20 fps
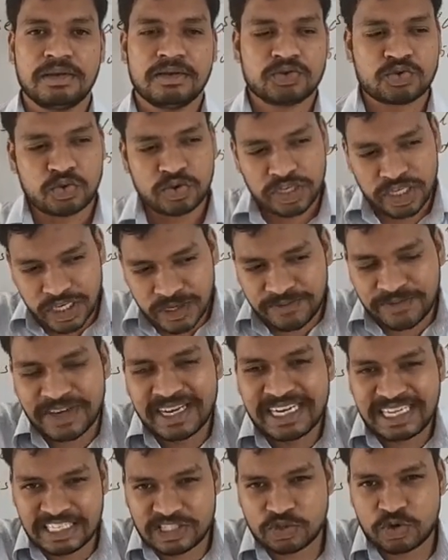So if
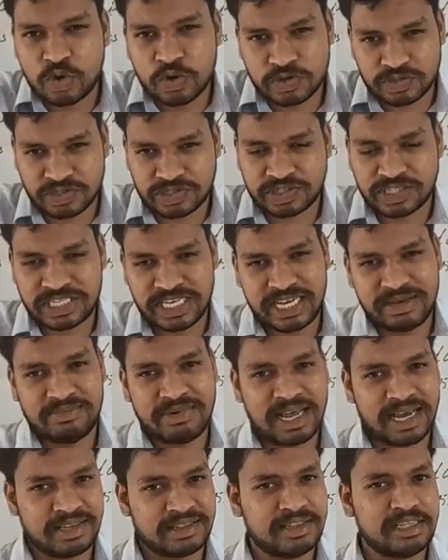it goes same
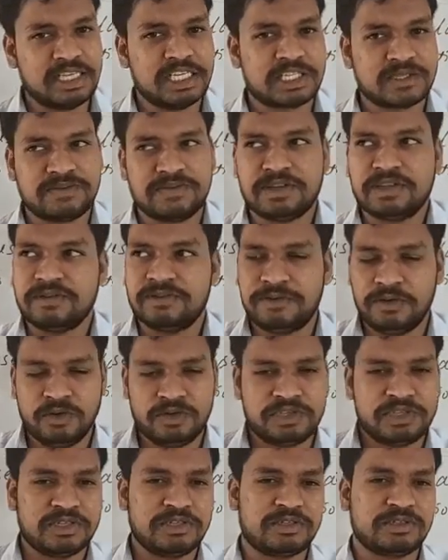like this for the
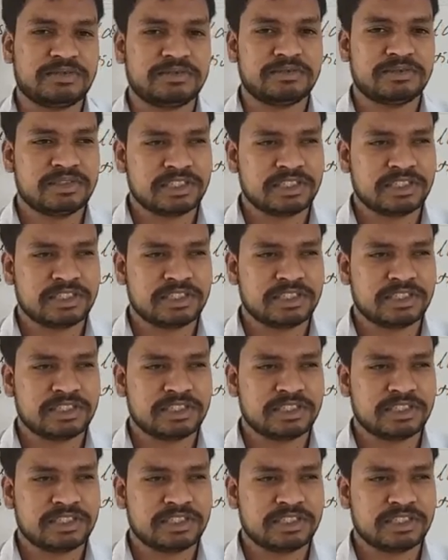future,